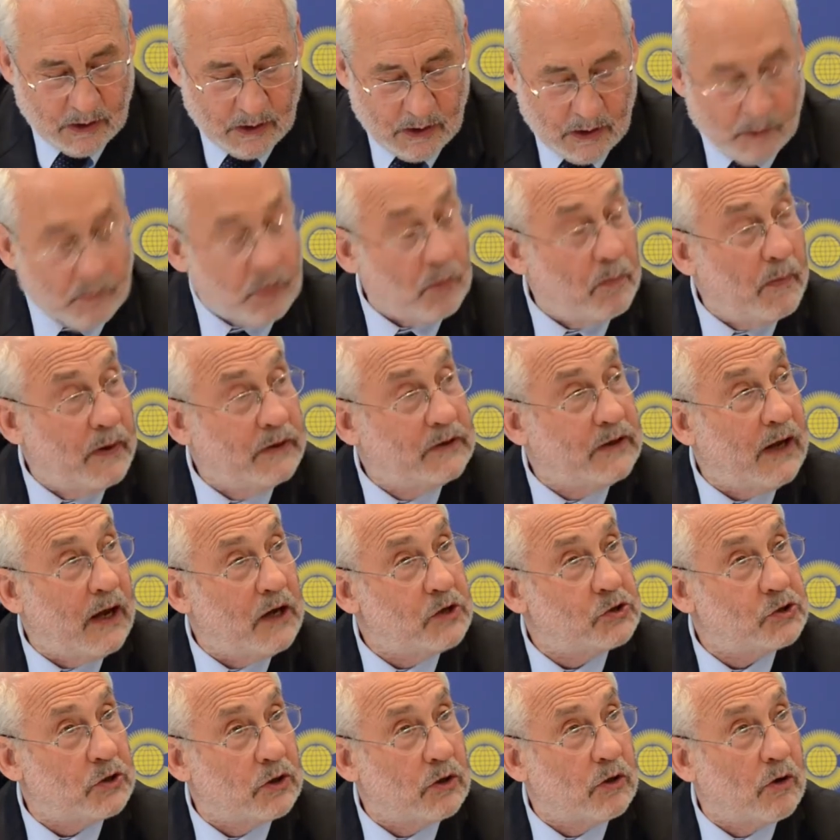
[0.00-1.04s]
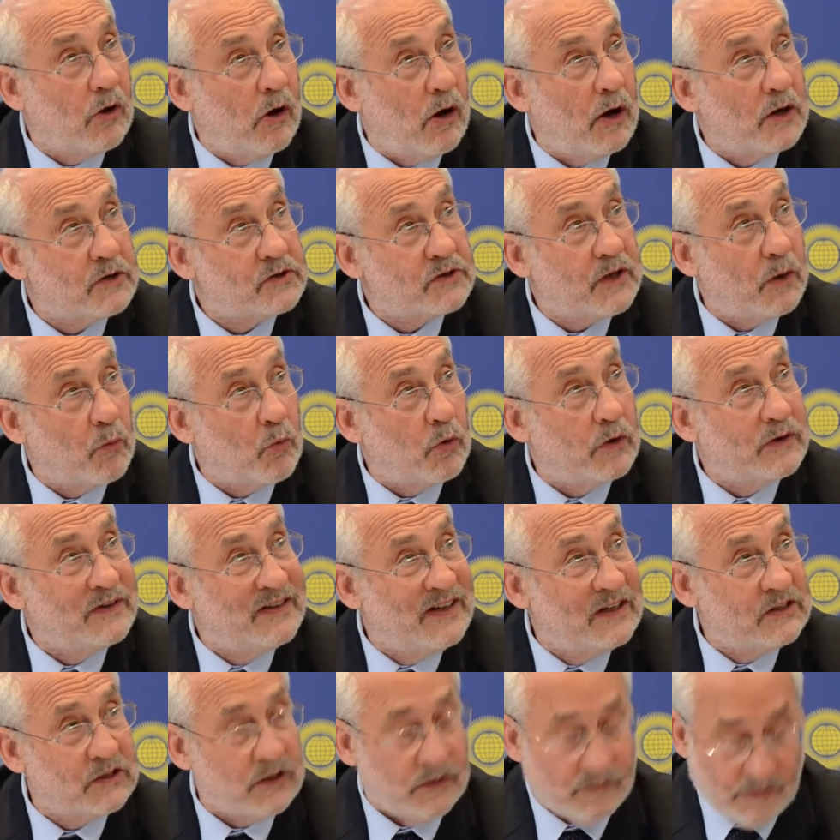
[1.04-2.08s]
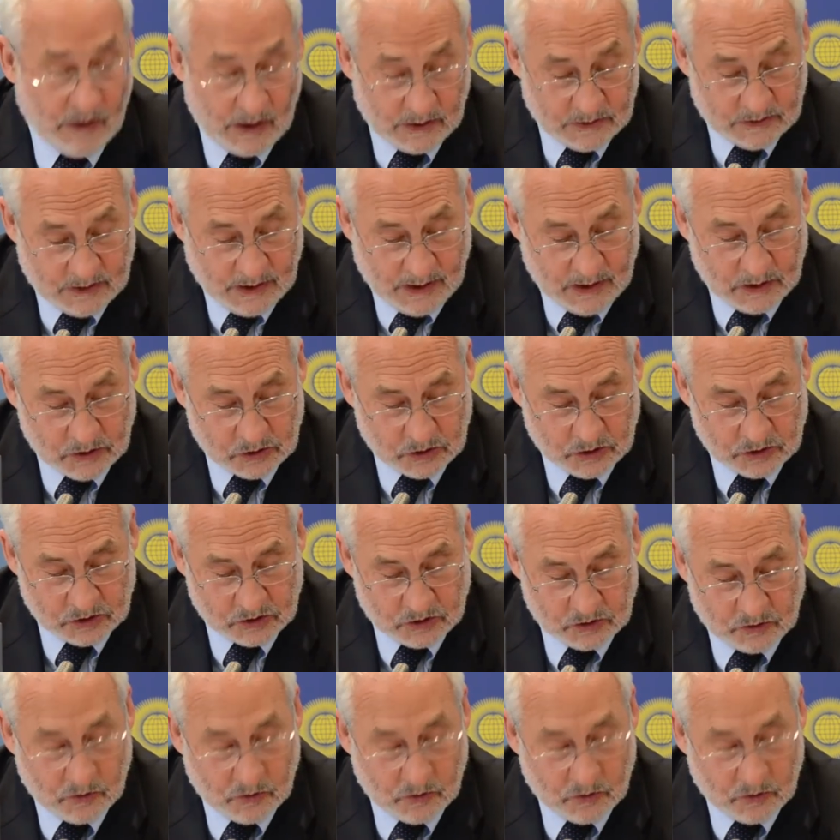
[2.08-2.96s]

implementation costs that were disadvantageous